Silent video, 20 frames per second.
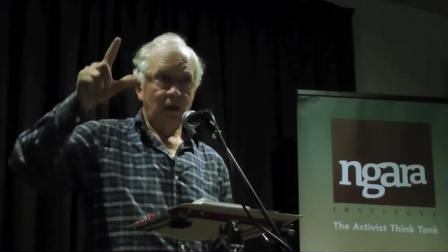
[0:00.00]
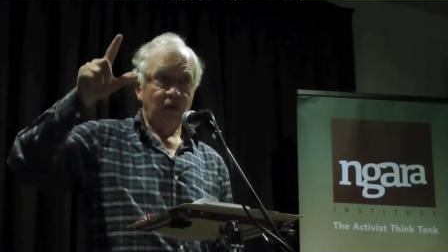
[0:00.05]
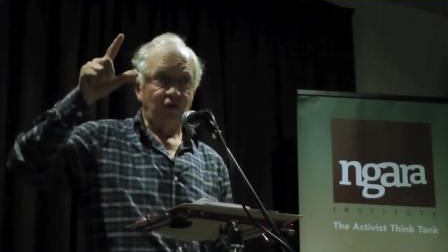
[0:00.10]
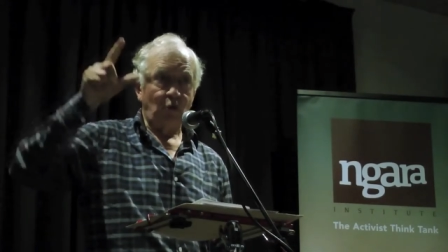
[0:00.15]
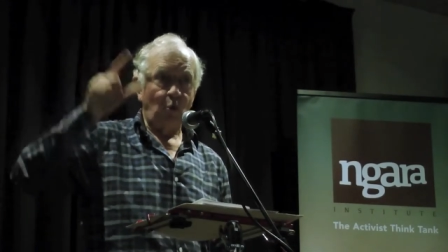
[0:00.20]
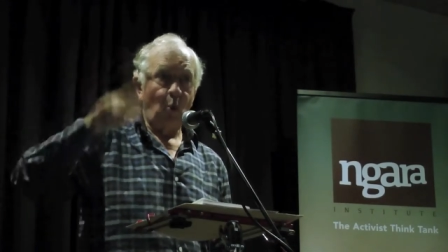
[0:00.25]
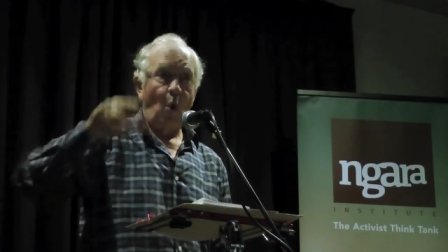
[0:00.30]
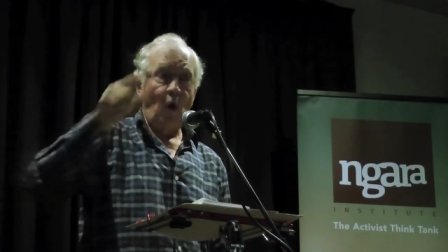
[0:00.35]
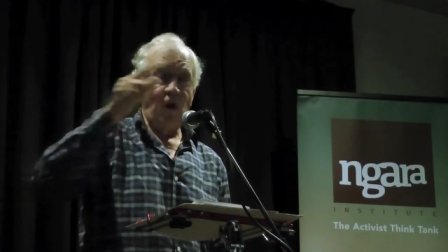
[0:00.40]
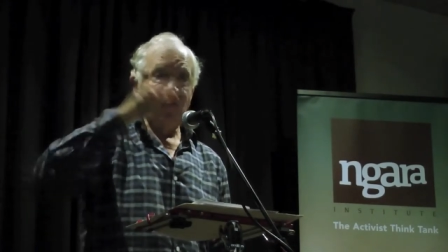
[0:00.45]

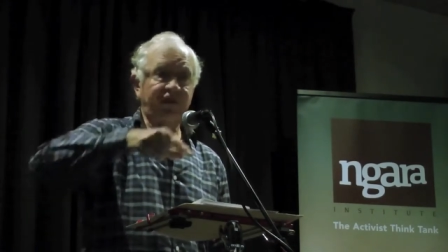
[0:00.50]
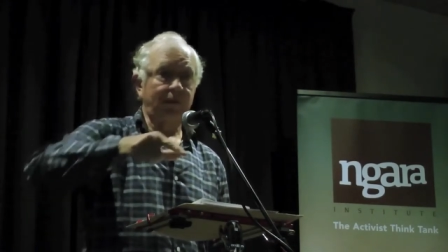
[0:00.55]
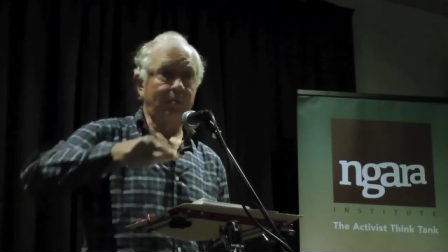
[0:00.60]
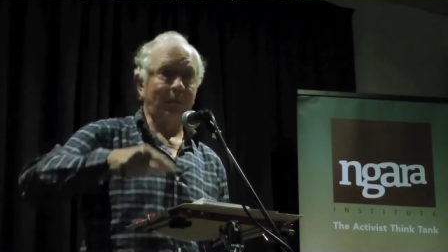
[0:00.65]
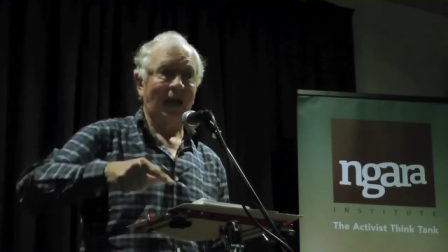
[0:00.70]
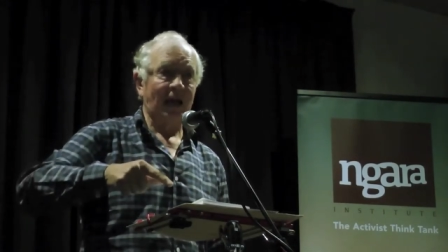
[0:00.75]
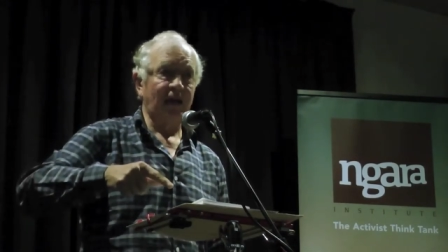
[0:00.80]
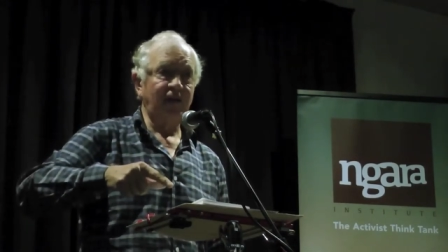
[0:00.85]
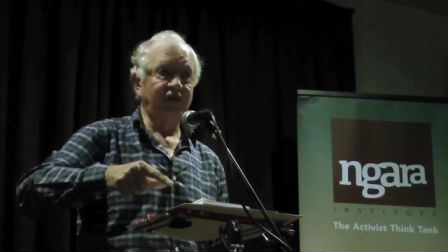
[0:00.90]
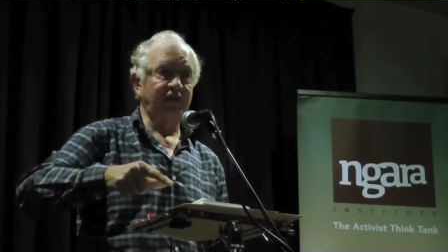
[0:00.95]
towards the
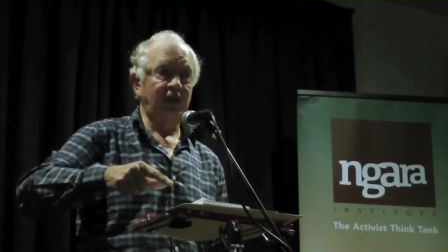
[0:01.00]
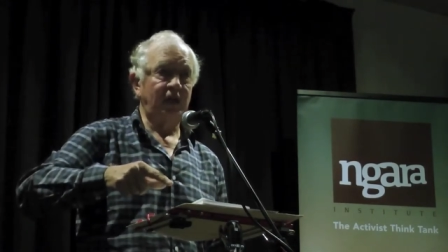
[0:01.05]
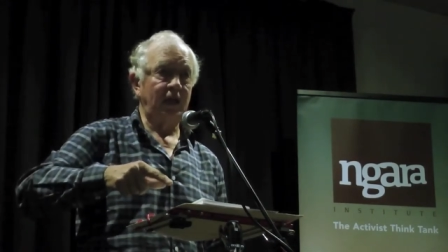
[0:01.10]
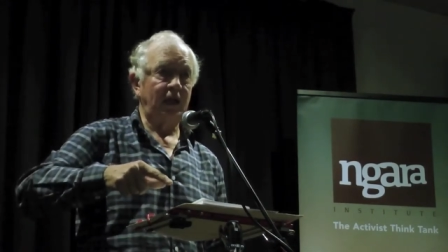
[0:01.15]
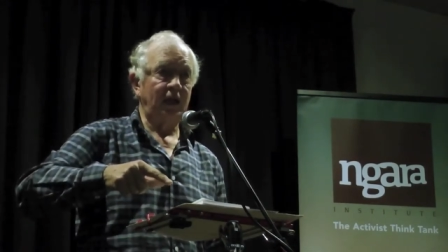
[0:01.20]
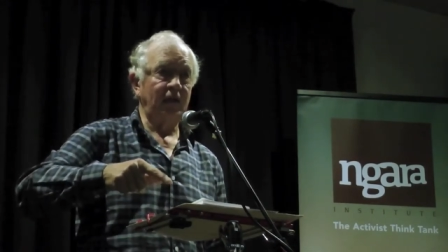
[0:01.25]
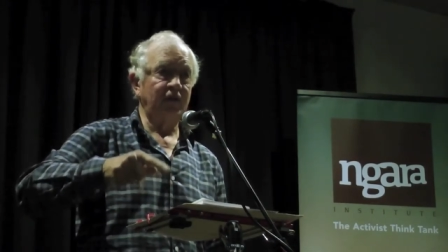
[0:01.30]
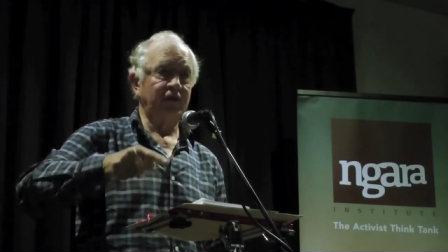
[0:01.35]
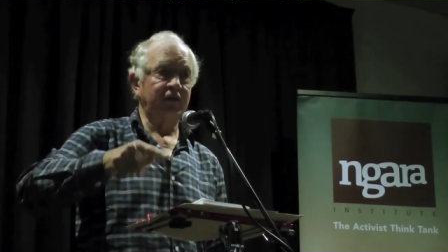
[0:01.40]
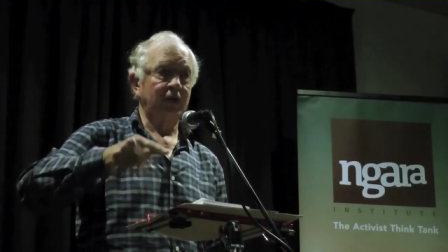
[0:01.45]

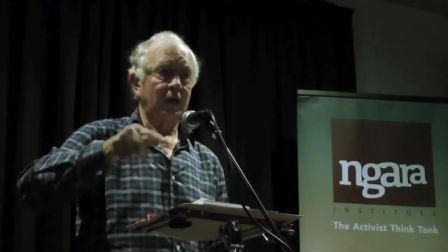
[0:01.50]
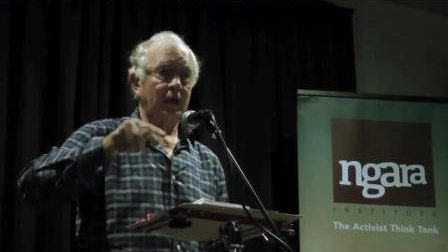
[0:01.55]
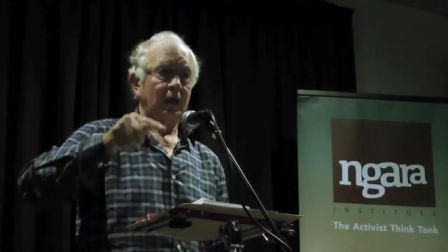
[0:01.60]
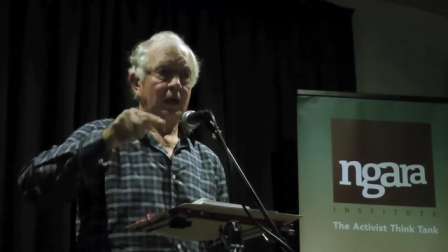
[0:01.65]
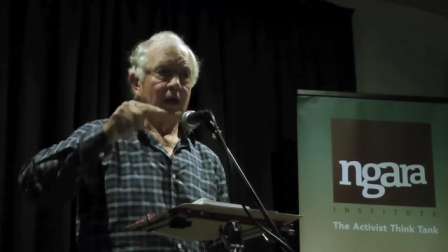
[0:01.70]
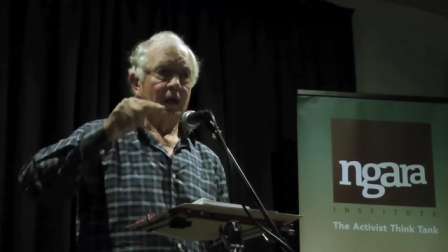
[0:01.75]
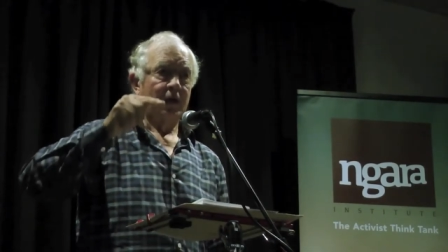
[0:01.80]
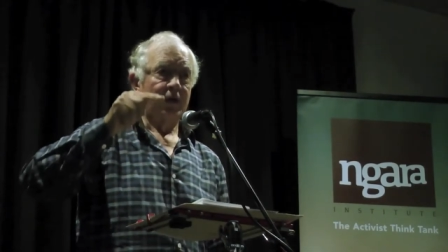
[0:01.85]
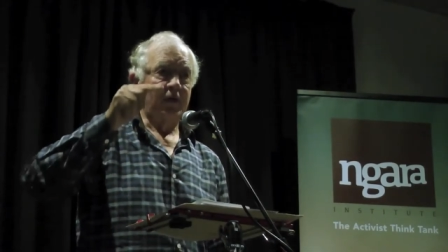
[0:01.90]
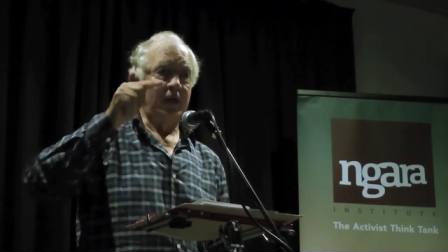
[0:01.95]
Palestinians,
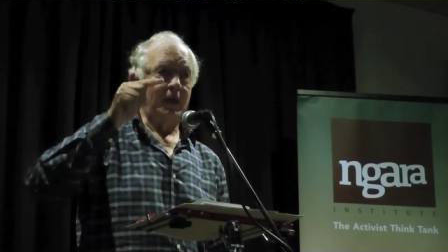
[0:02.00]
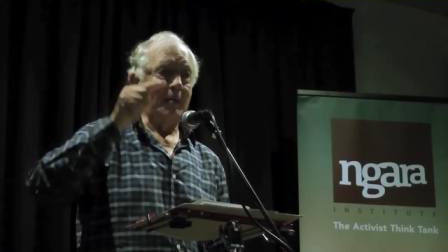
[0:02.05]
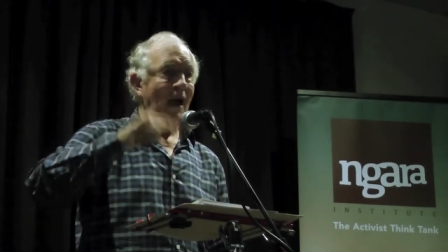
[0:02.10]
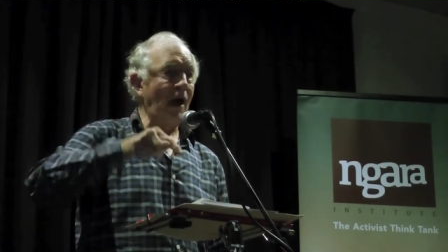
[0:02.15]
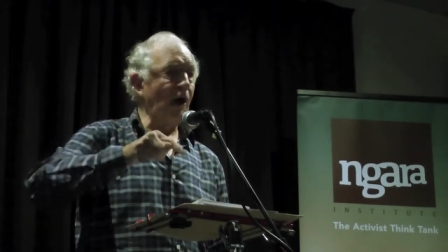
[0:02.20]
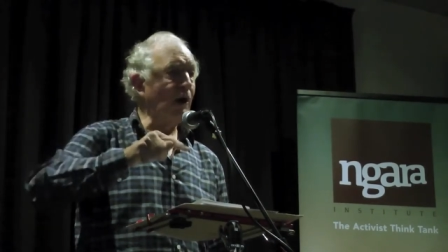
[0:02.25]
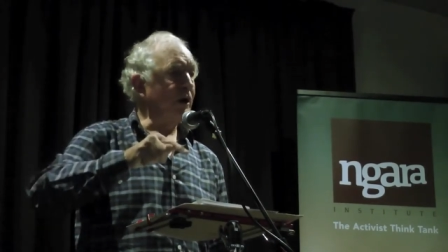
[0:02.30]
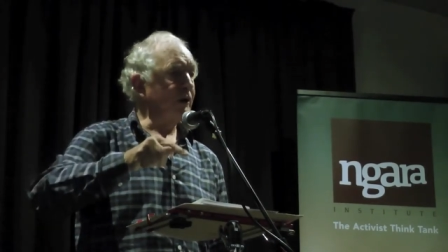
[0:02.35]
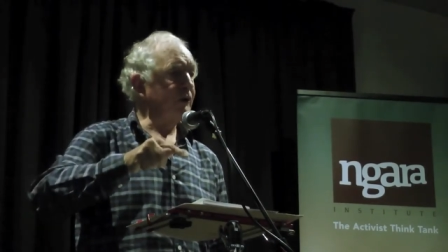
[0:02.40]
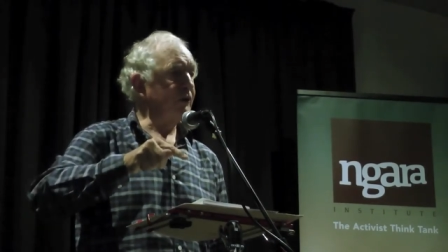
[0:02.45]
the
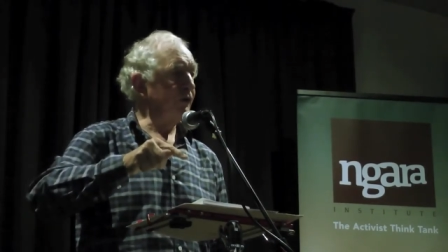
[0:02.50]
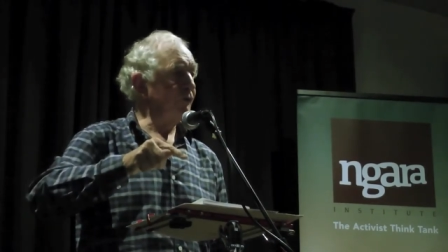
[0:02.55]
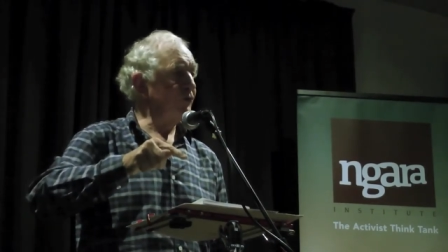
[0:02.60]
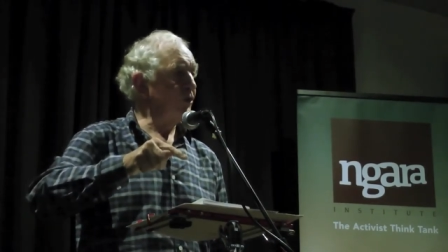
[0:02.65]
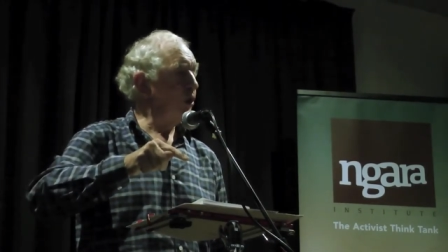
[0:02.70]
Americans have